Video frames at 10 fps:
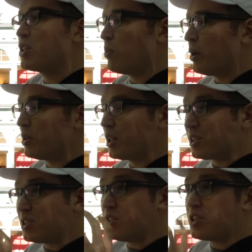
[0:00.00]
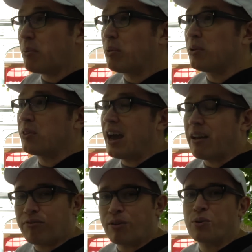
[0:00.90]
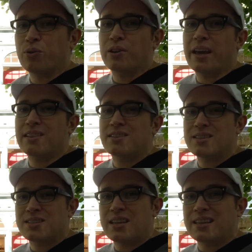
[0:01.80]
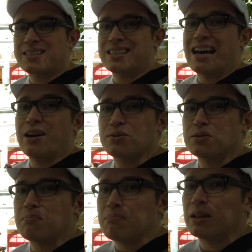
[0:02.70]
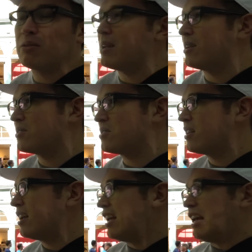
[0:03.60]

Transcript: which will double that focal length to 6,000 millimeters.